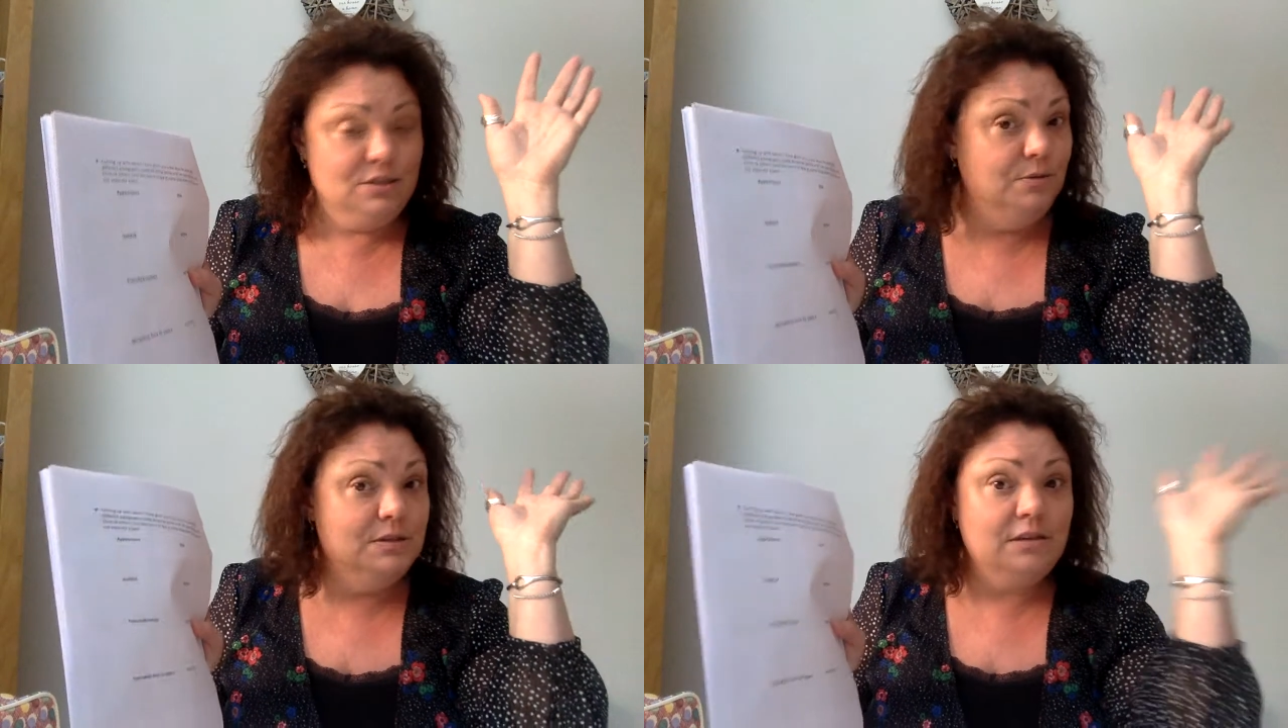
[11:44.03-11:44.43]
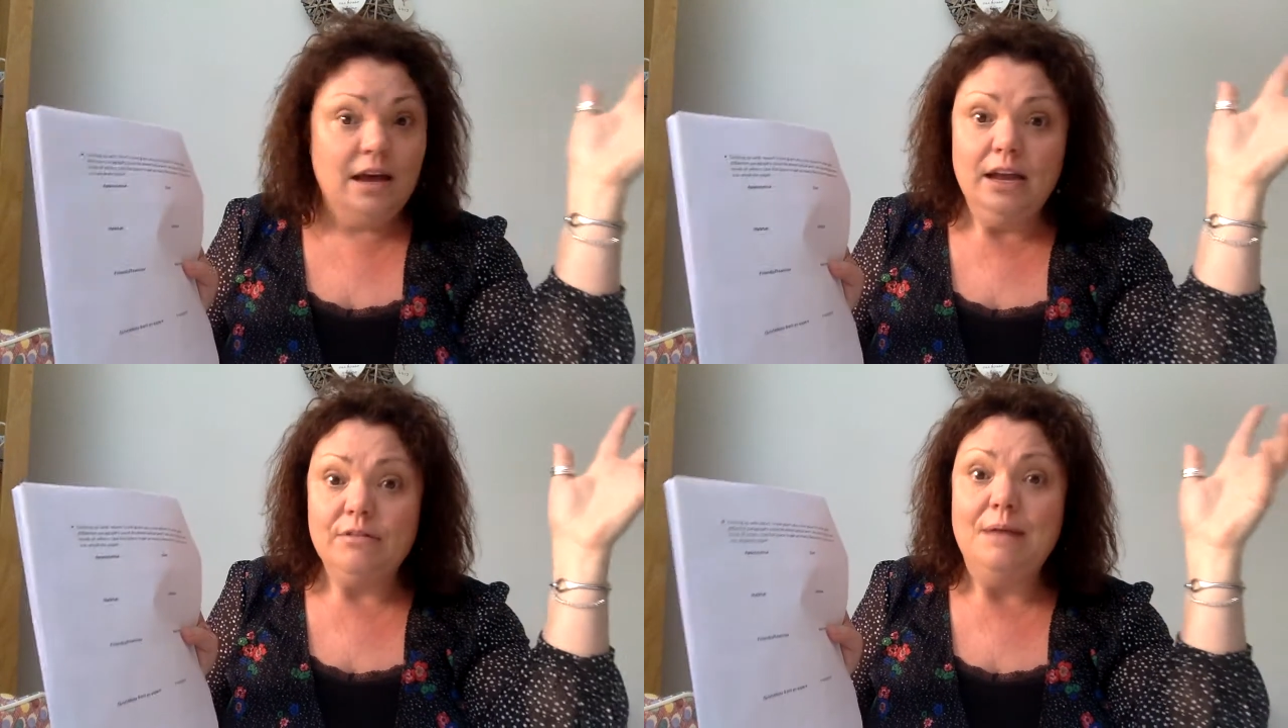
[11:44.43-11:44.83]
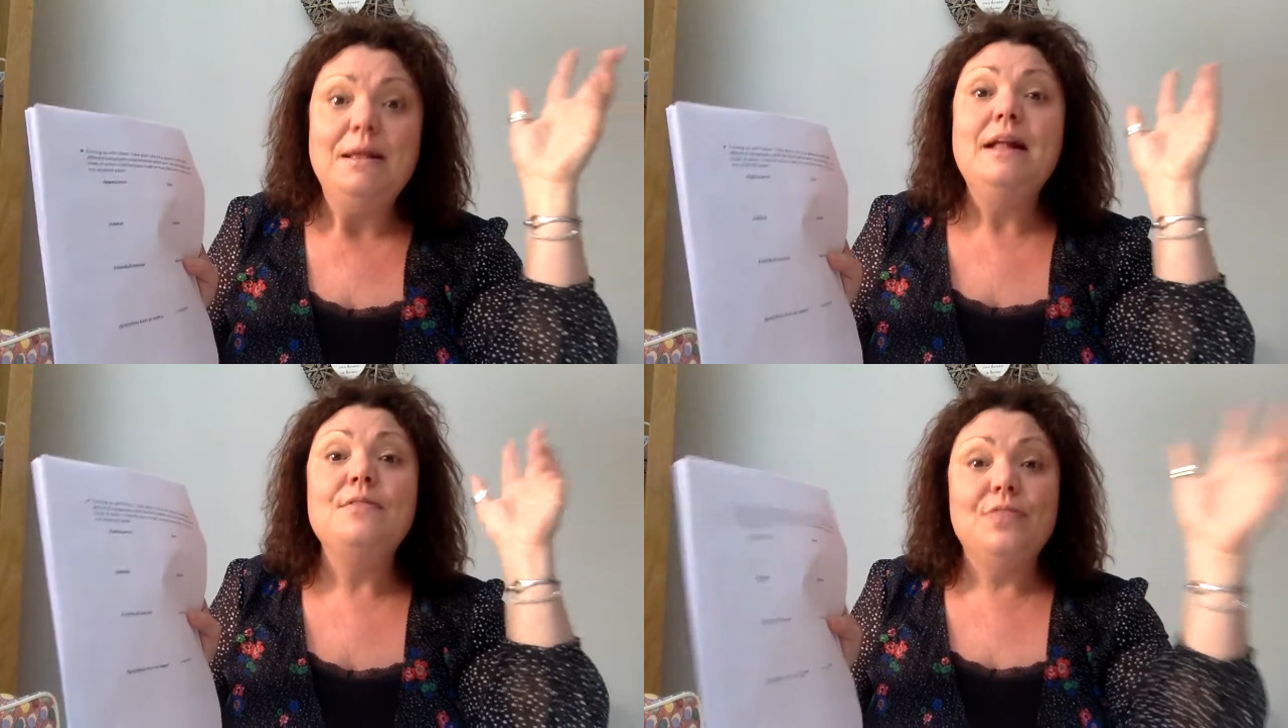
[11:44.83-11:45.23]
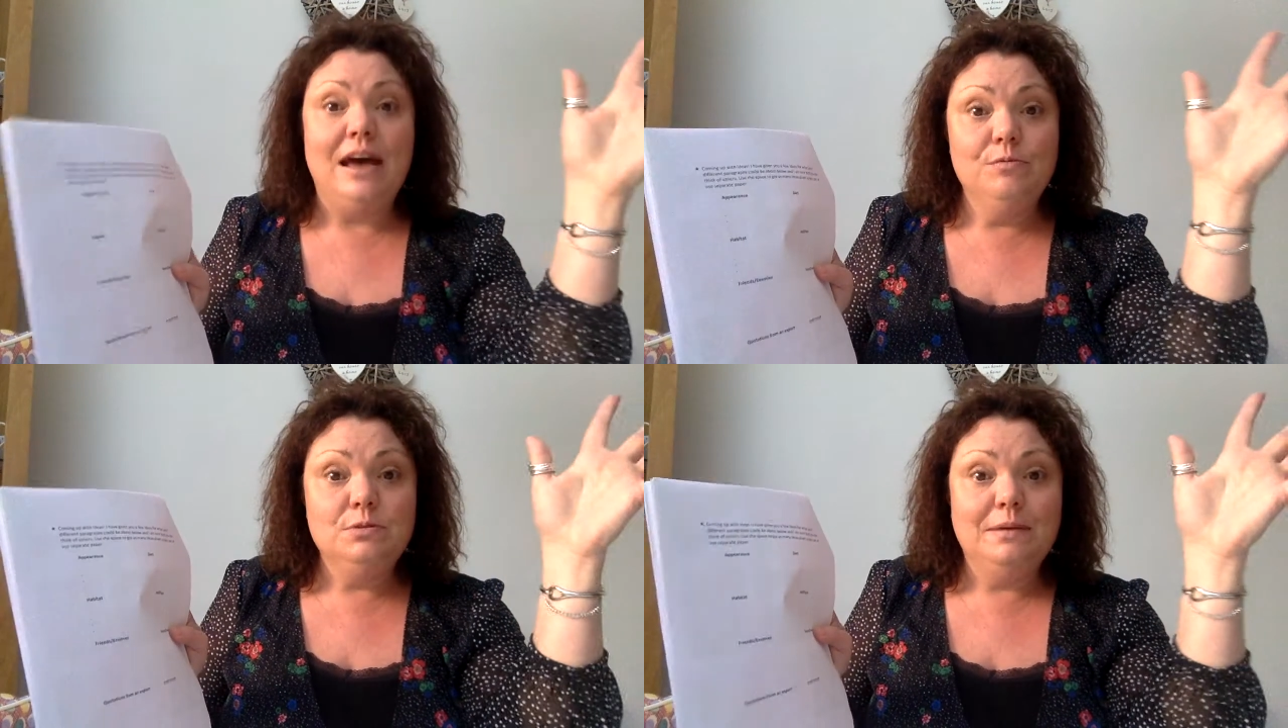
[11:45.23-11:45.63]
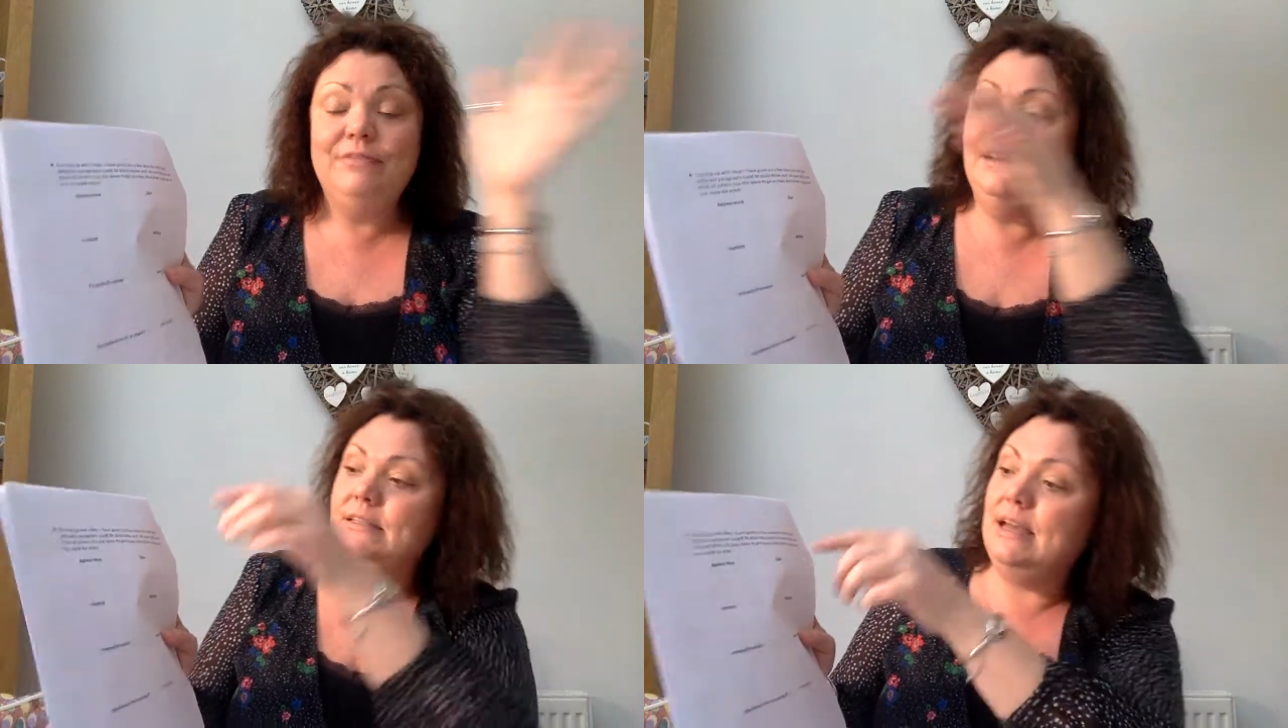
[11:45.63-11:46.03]
Do a diagram, that would be
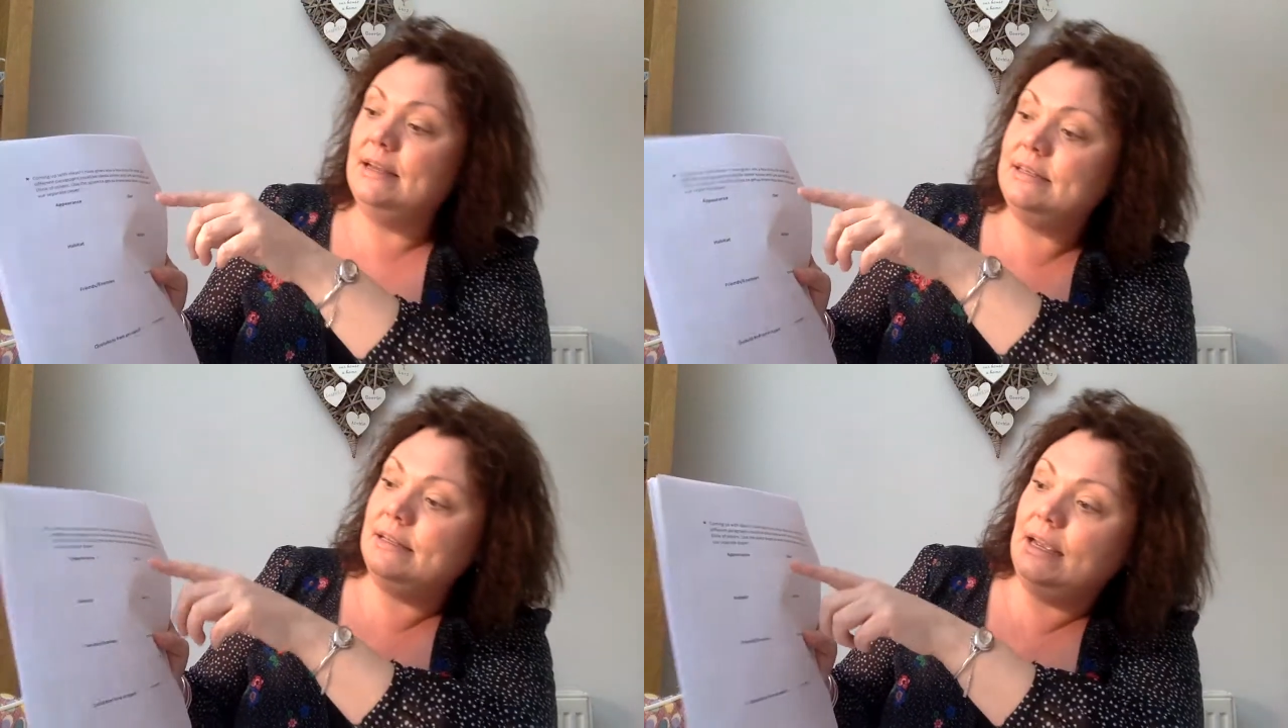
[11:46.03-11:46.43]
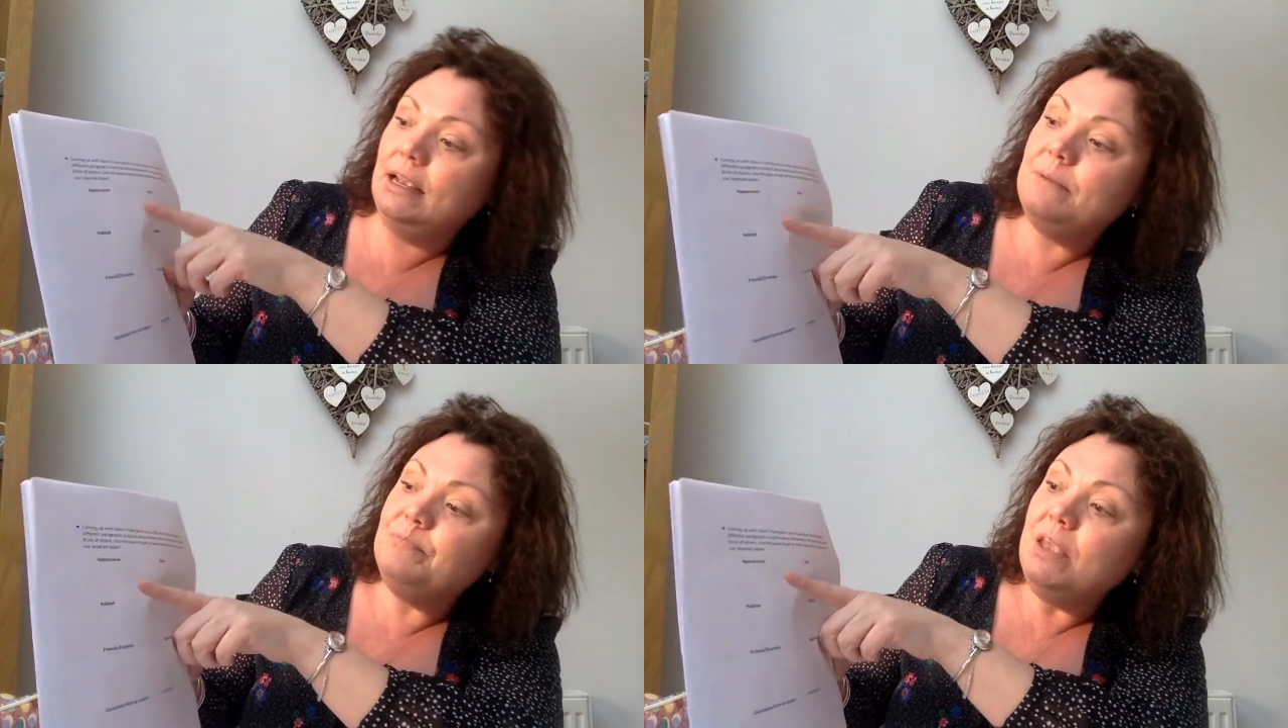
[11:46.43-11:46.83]
fantastic.